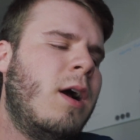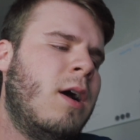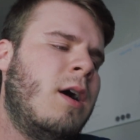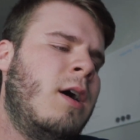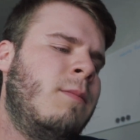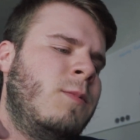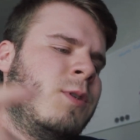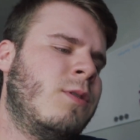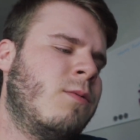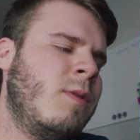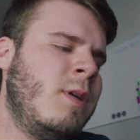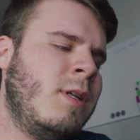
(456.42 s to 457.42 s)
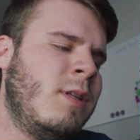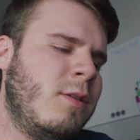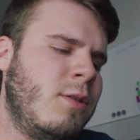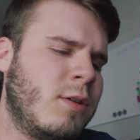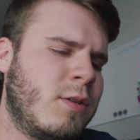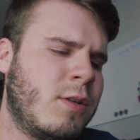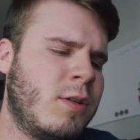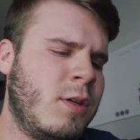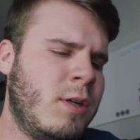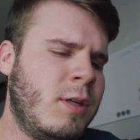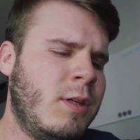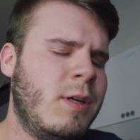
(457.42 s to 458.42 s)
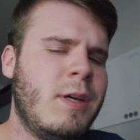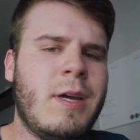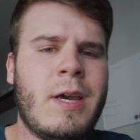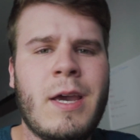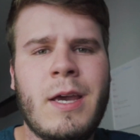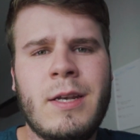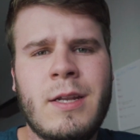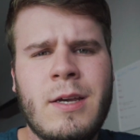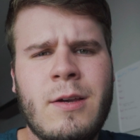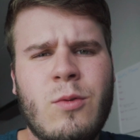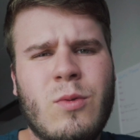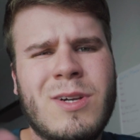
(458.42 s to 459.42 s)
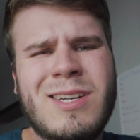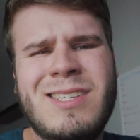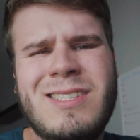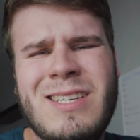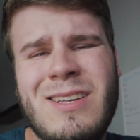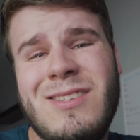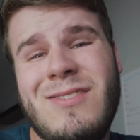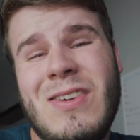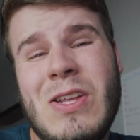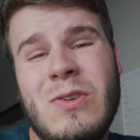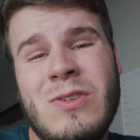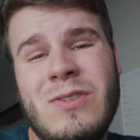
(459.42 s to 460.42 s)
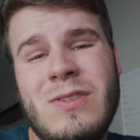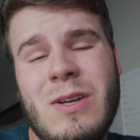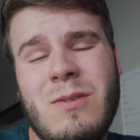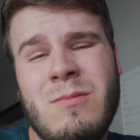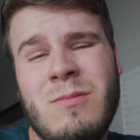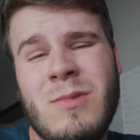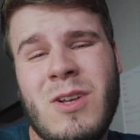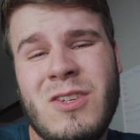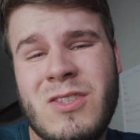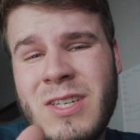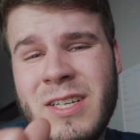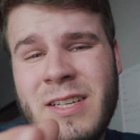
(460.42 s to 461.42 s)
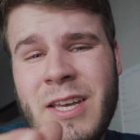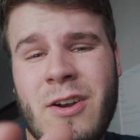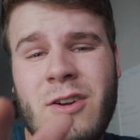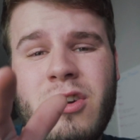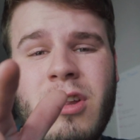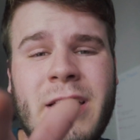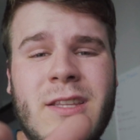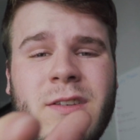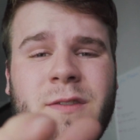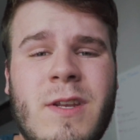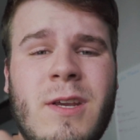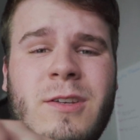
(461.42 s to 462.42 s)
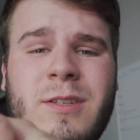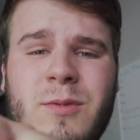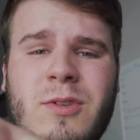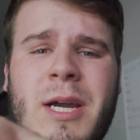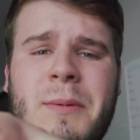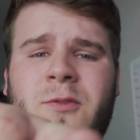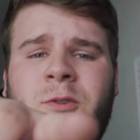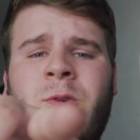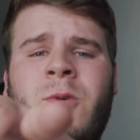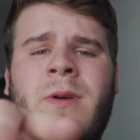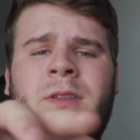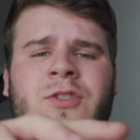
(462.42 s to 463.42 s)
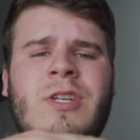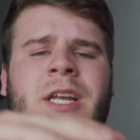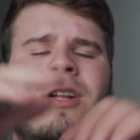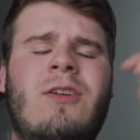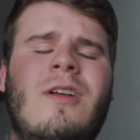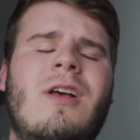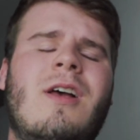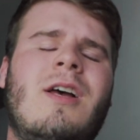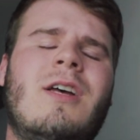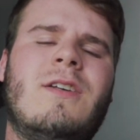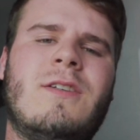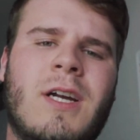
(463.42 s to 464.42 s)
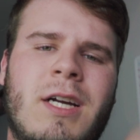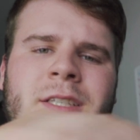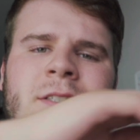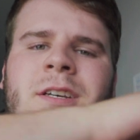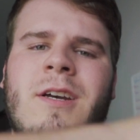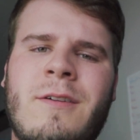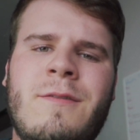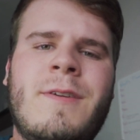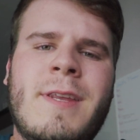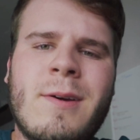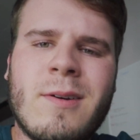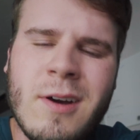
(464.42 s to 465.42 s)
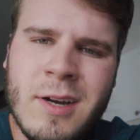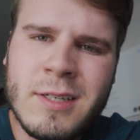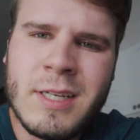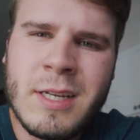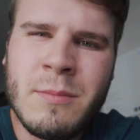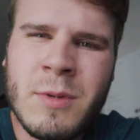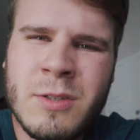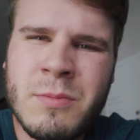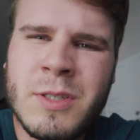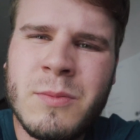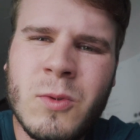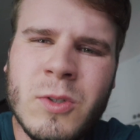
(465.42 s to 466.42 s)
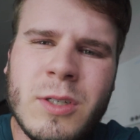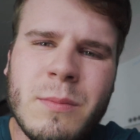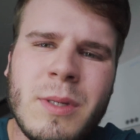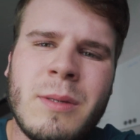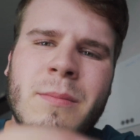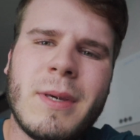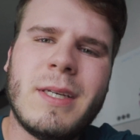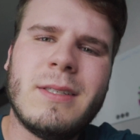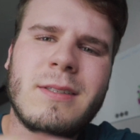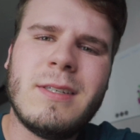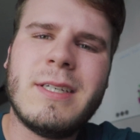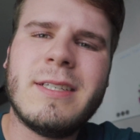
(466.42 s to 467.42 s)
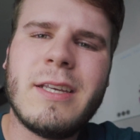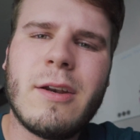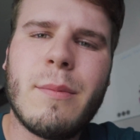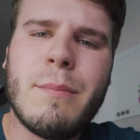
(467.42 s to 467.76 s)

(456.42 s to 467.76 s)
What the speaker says: The screen looks good, and we're gonna see how this video turns out. I'll see you guys later. Like this video, subscribe if you're new around the channel. Tons of video content and much more to be made. See you guys later.